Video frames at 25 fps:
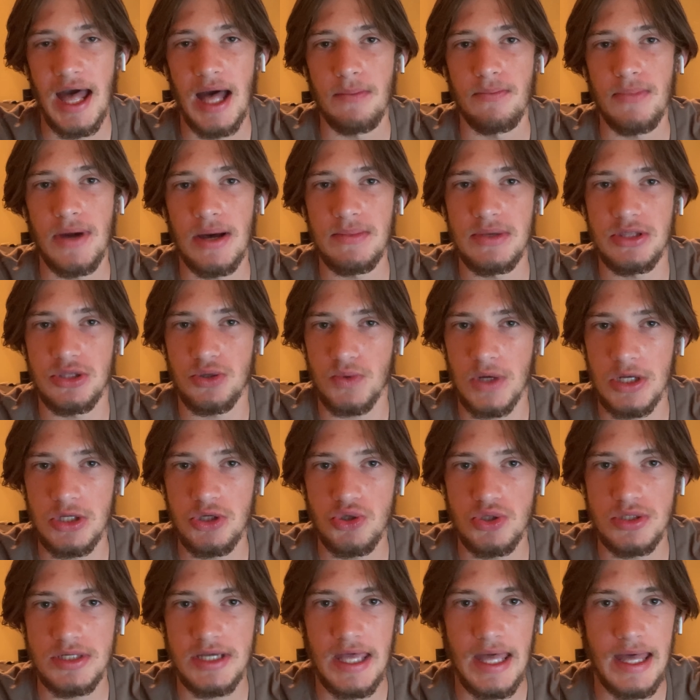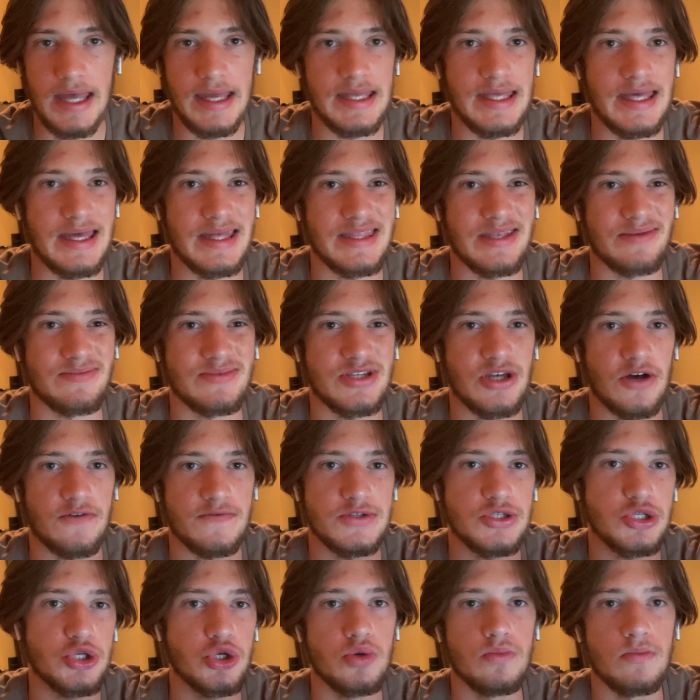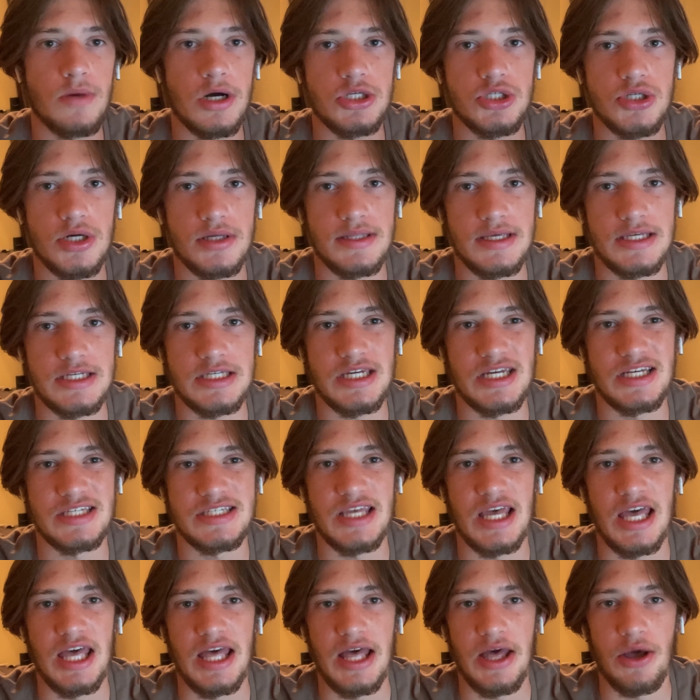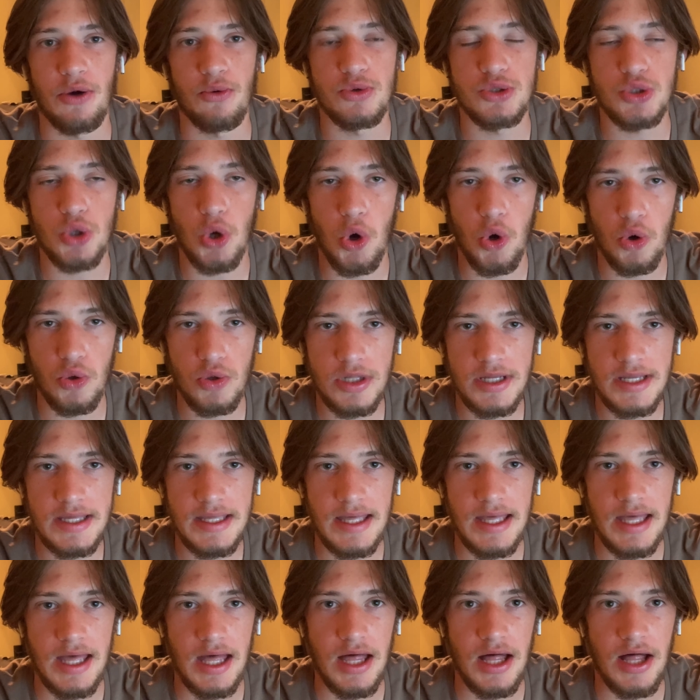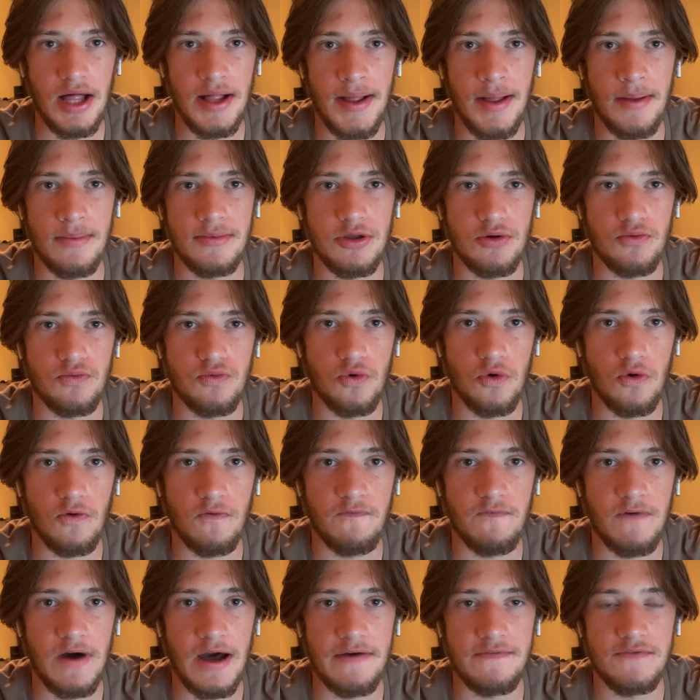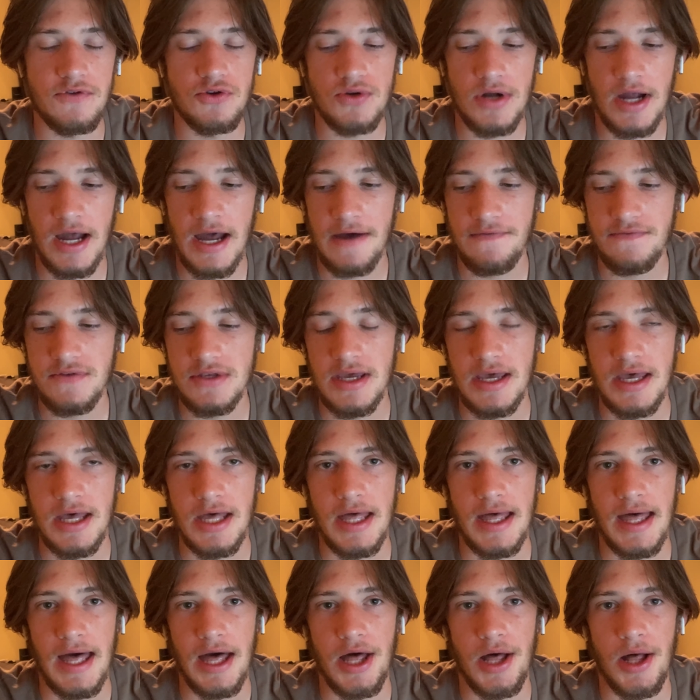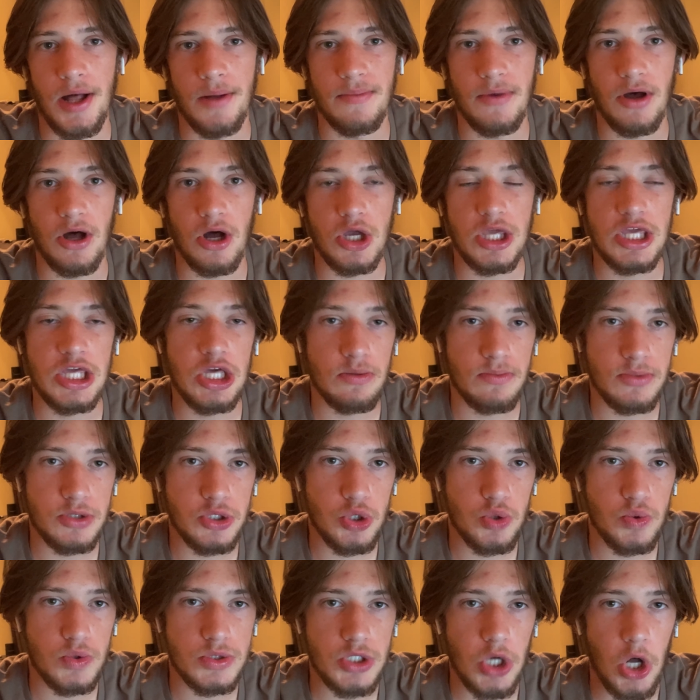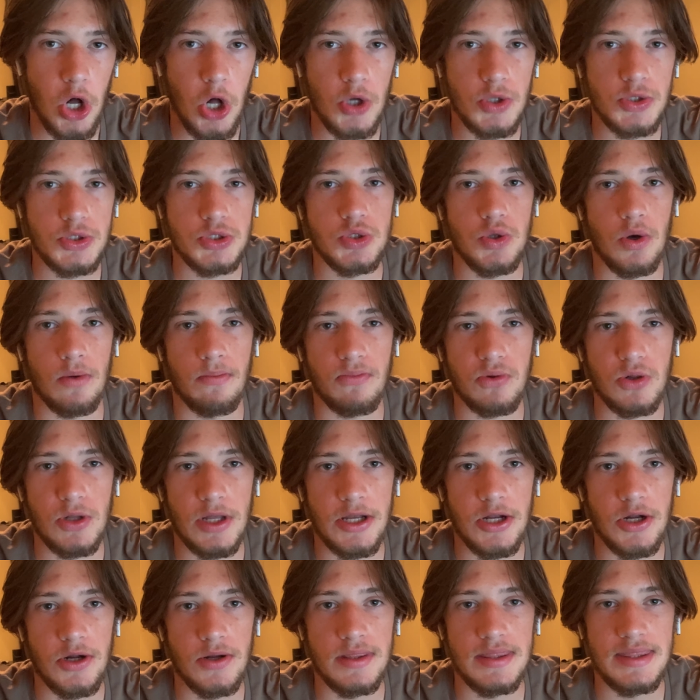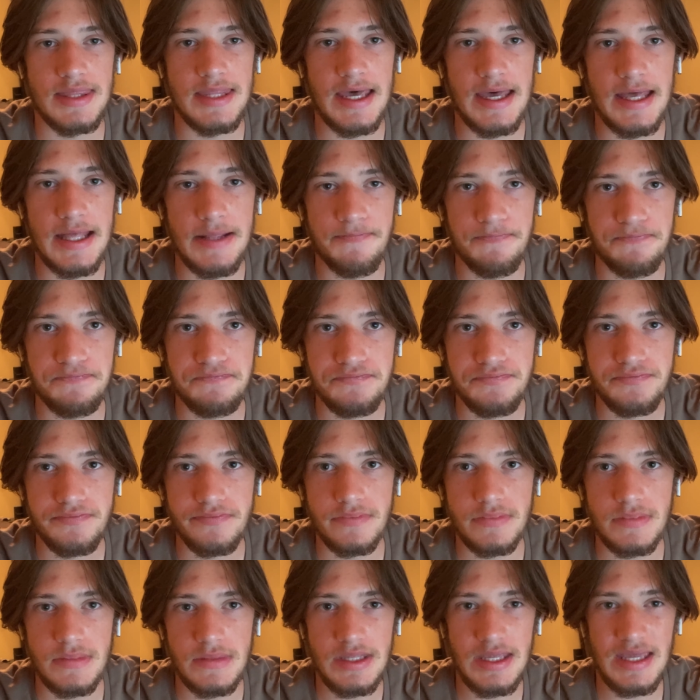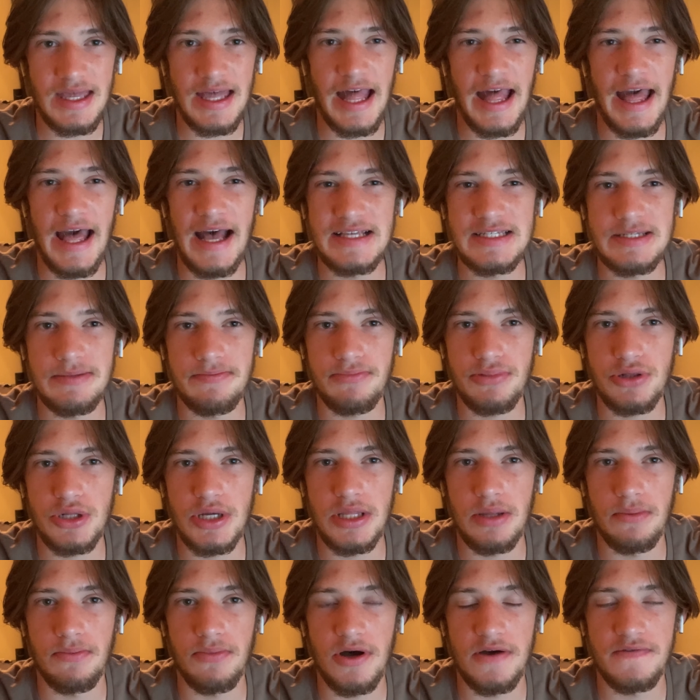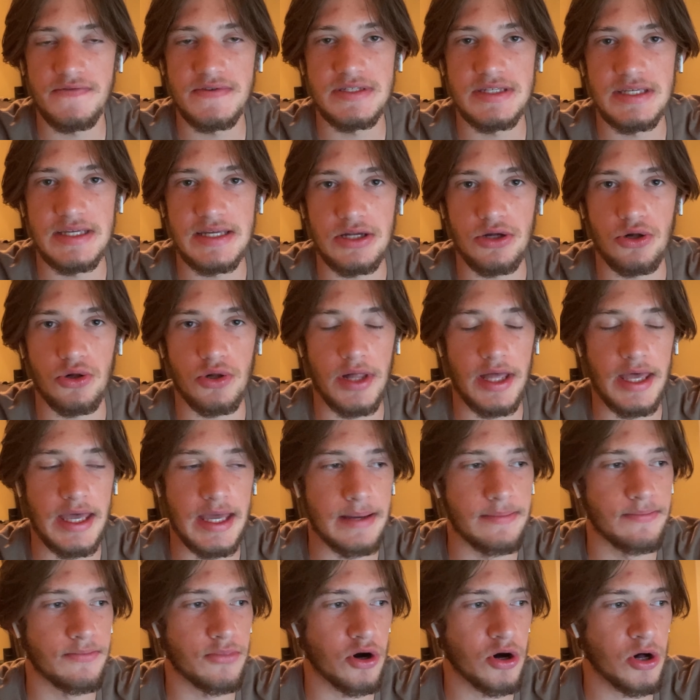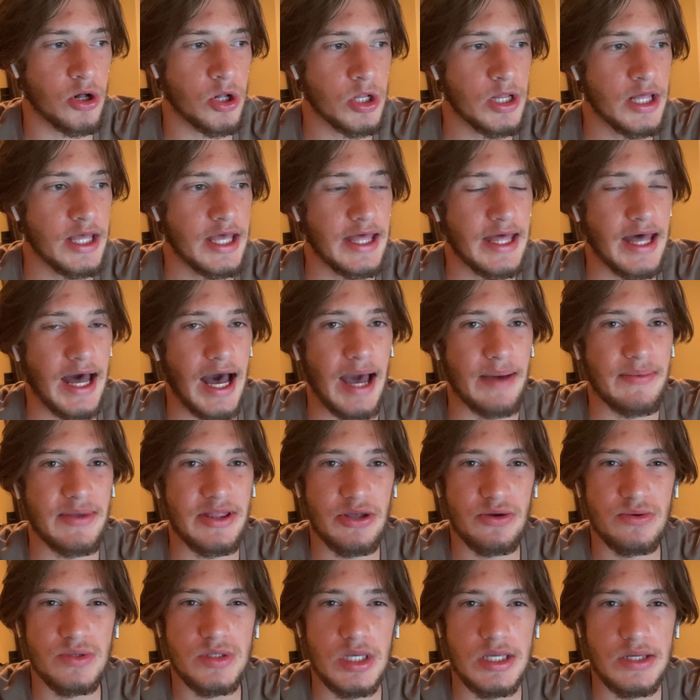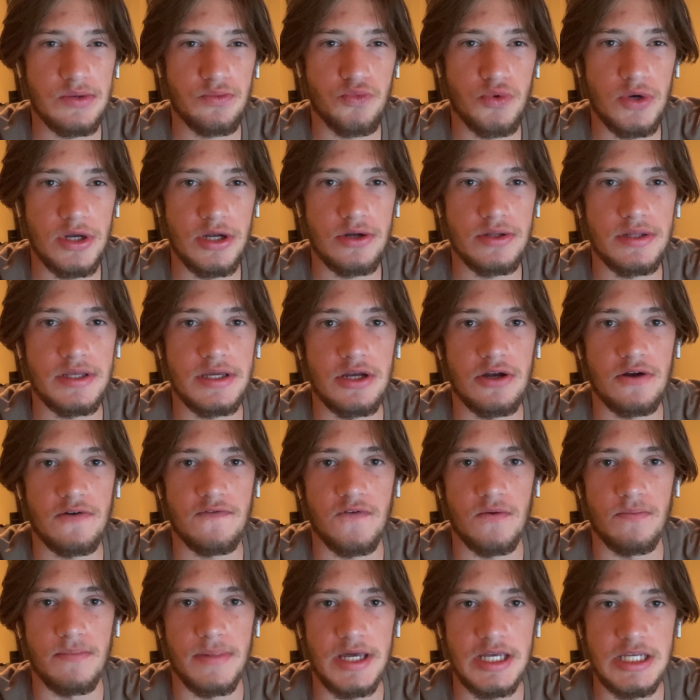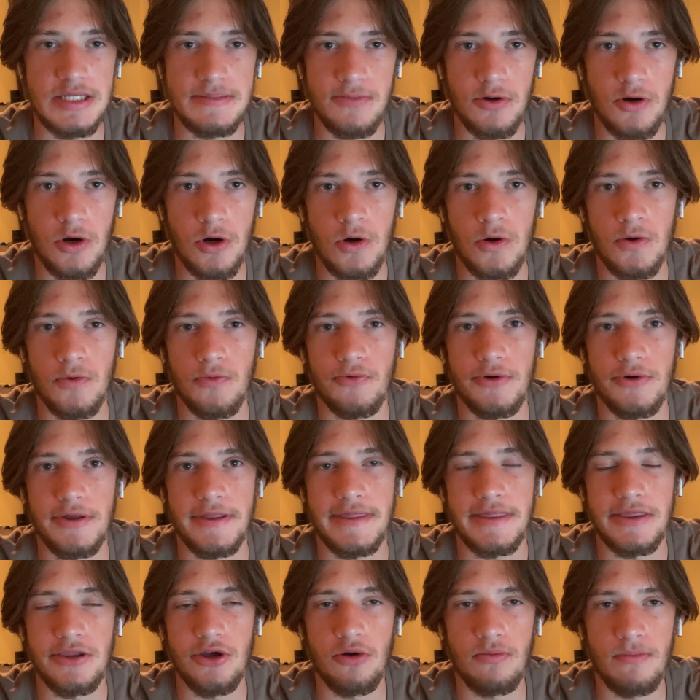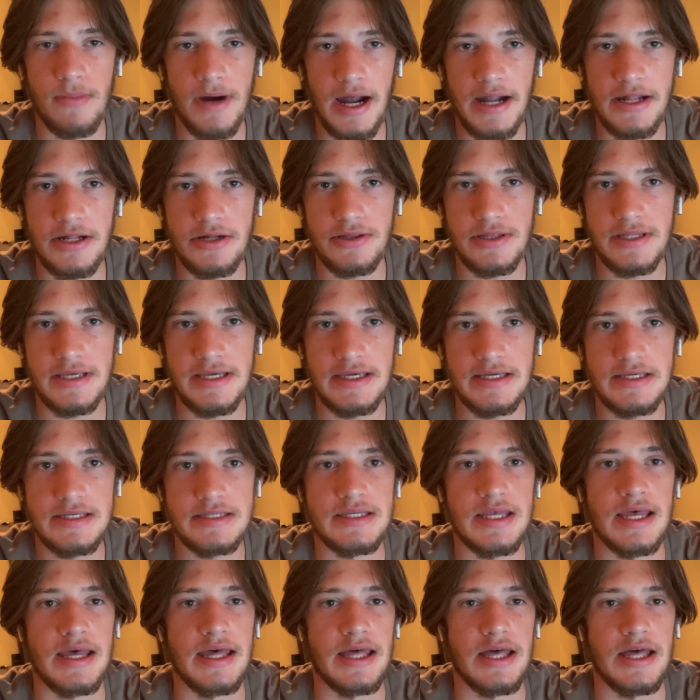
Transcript: But, I mean, the Rangers can't kick themselves too much on this because it was only um, the Rule 5 draft. Um, Akil Baddoo was also a player that hasn't played above single A ball. I mean, it was a weird year for baseball with no minor leagues.